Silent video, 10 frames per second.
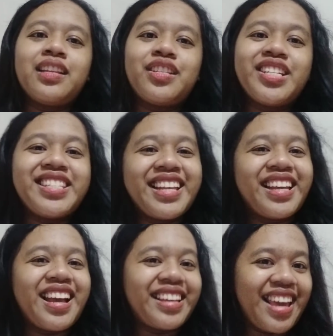Just like
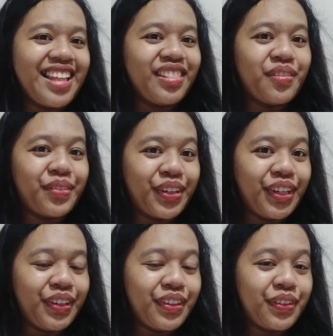again
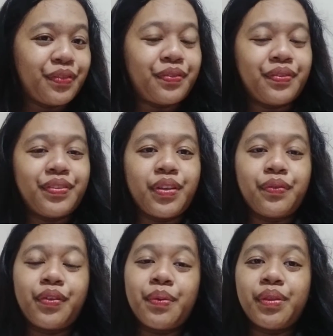
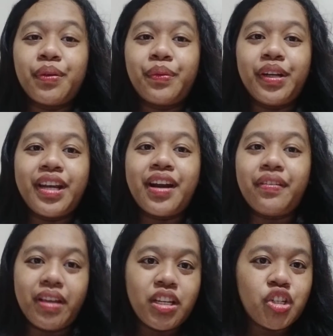from the word
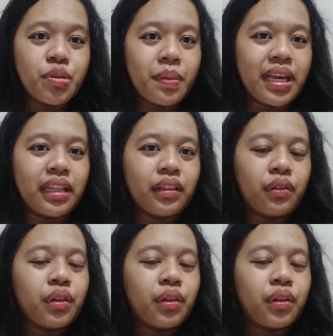arrangement,